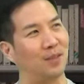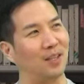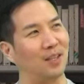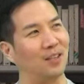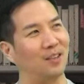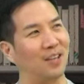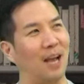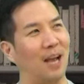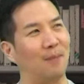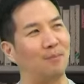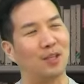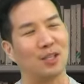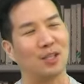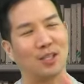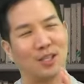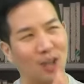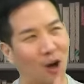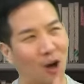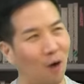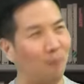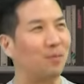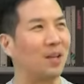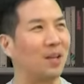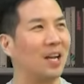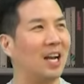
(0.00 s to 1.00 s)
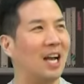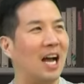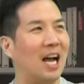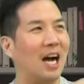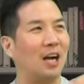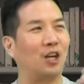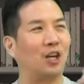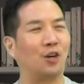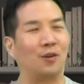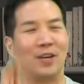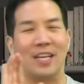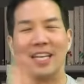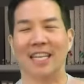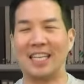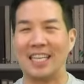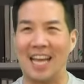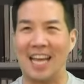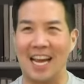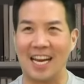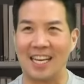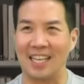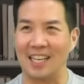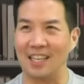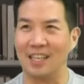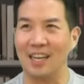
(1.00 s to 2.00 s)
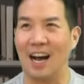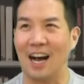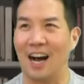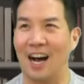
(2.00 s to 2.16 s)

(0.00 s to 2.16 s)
Okay, so Korean Canadian.